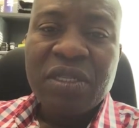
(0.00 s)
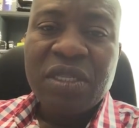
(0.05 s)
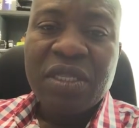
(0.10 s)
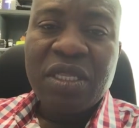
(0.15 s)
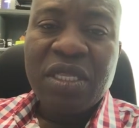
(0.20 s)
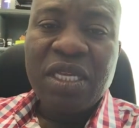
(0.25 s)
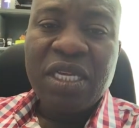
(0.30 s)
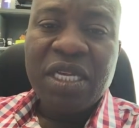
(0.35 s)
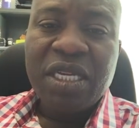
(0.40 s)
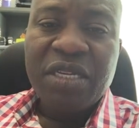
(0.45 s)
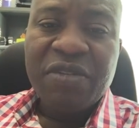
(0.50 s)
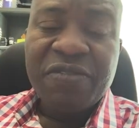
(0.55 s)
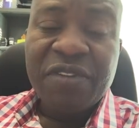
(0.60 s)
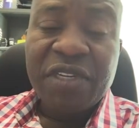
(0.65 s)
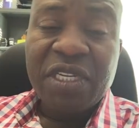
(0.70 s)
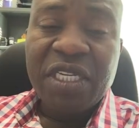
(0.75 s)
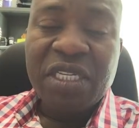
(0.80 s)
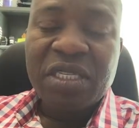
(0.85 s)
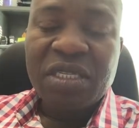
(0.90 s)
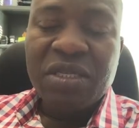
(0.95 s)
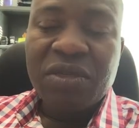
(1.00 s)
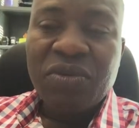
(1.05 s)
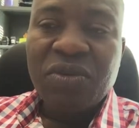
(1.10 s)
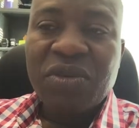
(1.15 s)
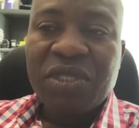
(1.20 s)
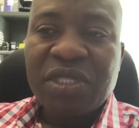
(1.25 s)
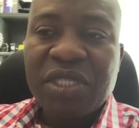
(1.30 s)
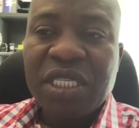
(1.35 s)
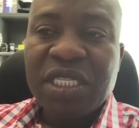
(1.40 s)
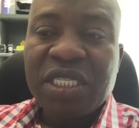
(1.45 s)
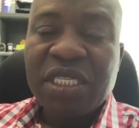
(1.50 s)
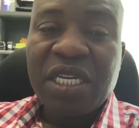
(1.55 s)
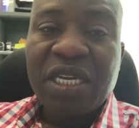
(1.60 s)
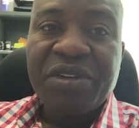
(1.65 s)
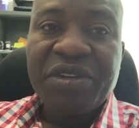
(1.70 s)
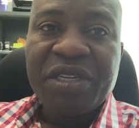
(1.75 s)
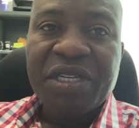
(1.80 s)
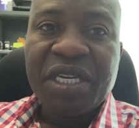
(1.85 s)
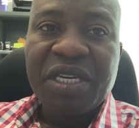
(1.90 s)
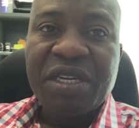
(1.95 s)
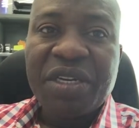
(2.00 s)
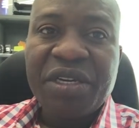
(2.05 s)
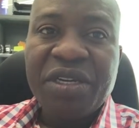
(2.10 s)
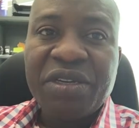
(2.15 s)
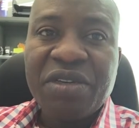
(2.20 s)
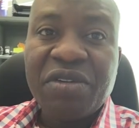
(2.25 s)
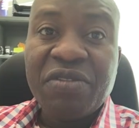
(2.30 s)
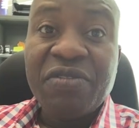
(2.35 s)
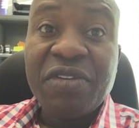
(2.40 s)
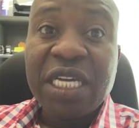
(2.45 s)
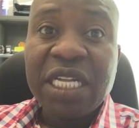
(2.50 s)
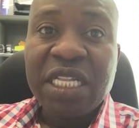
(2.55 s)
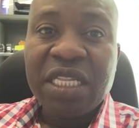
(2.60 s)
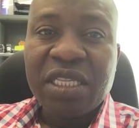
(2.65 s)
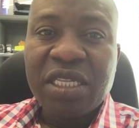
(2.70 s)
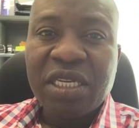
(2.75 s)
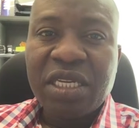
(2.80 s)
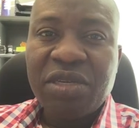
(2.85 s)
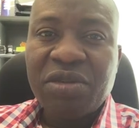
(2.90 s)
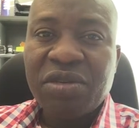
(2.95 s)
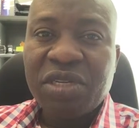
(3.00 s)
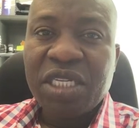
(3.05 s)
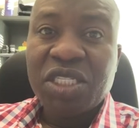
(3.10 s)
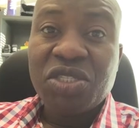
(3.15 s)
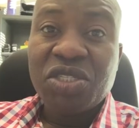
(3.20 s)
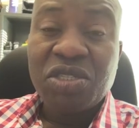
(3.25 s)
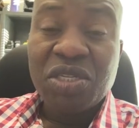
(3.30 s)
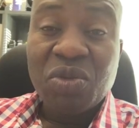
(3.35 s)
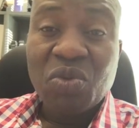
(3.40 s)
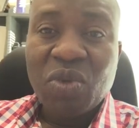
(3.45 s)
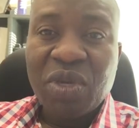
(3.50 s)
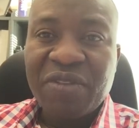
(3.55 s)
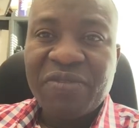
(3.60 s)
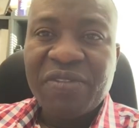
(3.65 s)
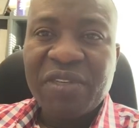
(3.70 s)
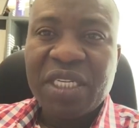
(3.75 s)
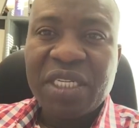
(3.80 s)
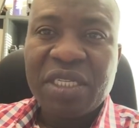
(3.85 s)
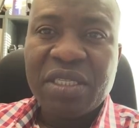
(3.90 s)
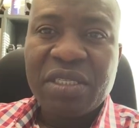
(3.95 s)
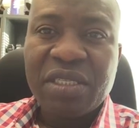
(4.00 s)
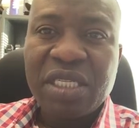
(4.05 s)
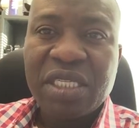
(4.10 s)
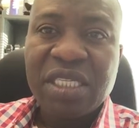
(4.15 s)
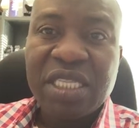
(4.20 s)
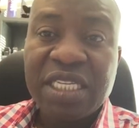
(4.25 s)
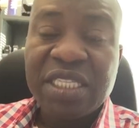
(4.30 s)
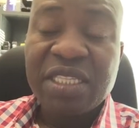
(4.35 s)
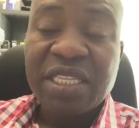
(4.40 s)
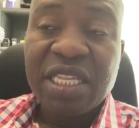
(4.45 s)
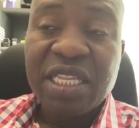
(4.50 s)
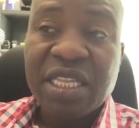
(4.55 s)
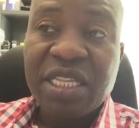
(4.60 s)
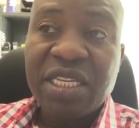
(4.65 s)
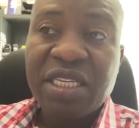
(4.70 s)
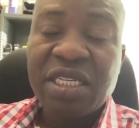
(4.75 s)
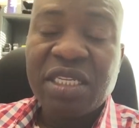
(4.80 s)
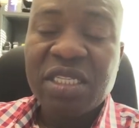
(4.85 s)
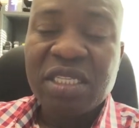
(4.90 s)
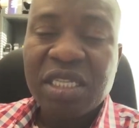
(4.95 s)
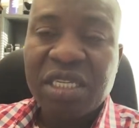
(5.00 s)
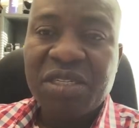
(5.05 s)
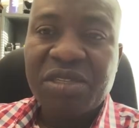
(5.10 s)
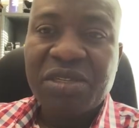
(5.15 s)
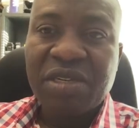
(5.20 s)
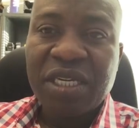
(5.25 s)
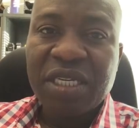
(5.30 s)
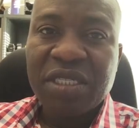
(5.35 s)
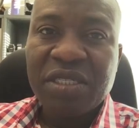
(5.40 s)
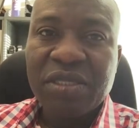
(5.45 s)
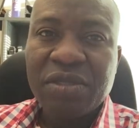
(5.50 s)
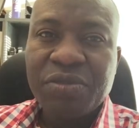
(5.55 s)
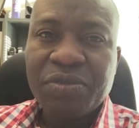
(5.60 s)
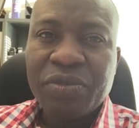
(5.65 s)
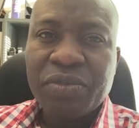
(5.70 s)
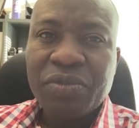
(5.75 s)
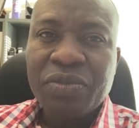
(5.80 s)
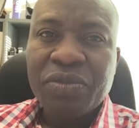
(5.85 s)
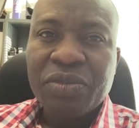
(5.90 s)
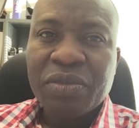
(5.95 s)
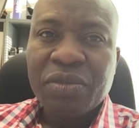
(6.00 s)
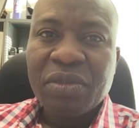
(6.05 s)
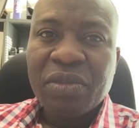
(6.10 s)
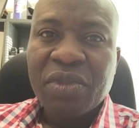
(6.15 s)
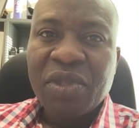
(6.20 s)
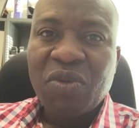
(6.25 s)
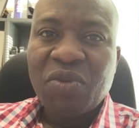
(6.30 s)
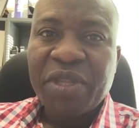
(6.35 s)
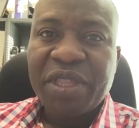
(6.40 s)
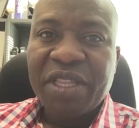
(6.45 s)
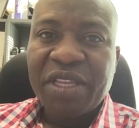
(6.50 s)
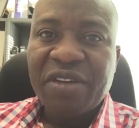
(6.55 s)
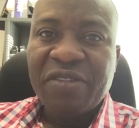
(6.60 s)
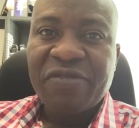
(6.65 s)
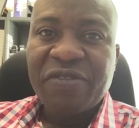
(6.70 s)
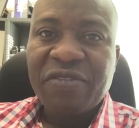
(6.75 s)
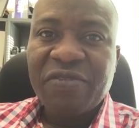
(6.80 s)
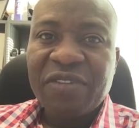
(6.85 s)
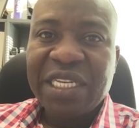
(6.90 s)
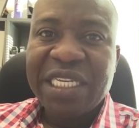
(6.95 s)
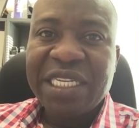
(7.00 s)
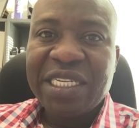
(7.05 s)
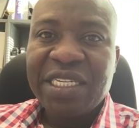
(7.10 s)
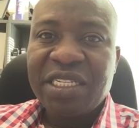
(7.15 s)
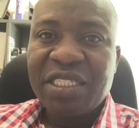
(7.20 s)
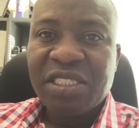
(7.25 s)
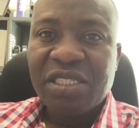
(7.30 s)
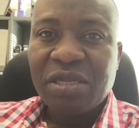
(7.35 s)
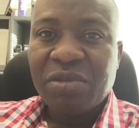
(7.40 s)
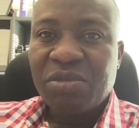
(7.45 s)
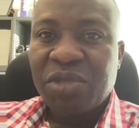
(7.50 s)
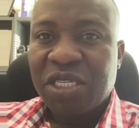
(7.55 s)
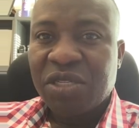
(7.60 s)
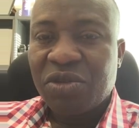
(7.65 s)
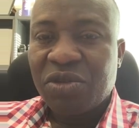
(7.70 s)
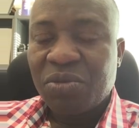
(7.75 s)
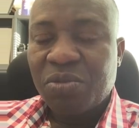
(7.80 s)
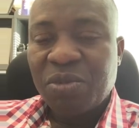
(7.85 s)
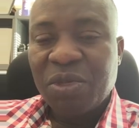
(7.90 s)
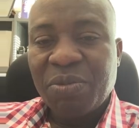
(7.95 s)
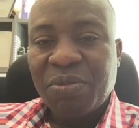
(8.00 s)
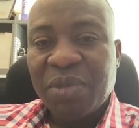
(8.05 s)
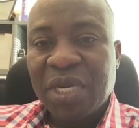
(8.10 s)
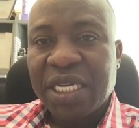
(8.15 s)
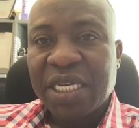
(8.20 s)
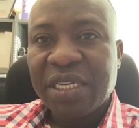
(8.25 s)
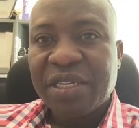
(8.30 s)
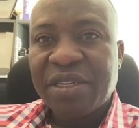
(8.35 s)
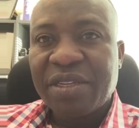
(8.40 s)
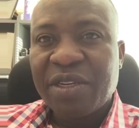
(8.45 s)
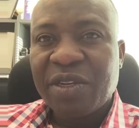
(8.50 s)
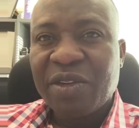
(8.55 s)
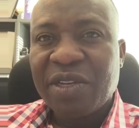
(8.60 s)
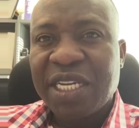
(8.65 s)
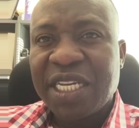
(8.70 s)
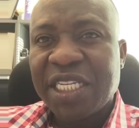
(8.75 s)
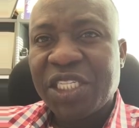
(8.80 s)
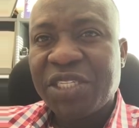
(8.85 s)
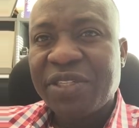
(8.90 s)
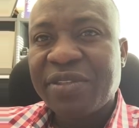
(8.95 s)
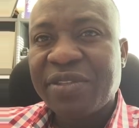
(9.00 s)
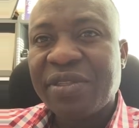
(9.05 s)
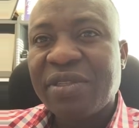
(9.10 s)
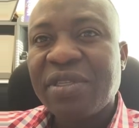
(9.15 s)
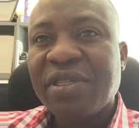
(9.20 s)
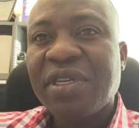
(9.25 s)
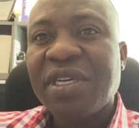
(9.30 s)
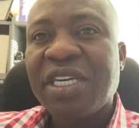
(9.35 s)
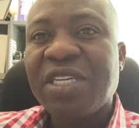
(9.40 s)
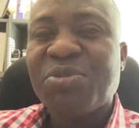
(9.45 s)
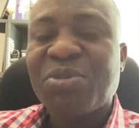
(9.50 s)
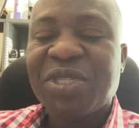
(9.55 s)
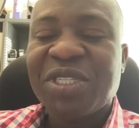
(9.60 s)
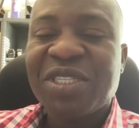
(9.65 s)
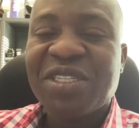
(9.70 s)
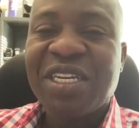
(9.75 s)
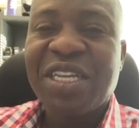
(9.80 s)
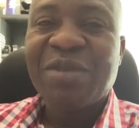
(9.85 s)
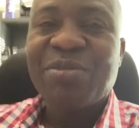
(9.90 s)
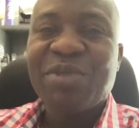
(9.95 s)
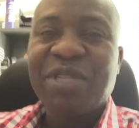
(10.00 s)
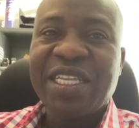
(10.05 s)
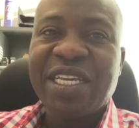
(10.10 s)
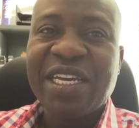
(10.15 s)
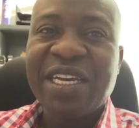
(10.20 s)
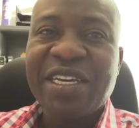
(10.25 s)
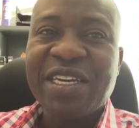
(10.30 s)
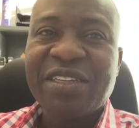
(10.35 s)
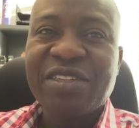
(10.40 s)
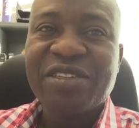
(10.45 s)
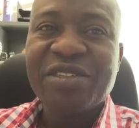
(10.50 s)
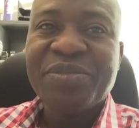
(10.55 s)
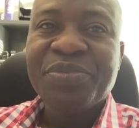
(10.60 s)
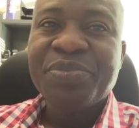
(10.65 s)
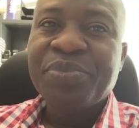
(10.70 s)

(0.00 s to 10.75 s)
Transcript: The defendant, who is the Secretary of Health, Education and Welfare, asserts that the disks are drugs. They were therefore validly subject to pre-market regulation as prescribed in the Act.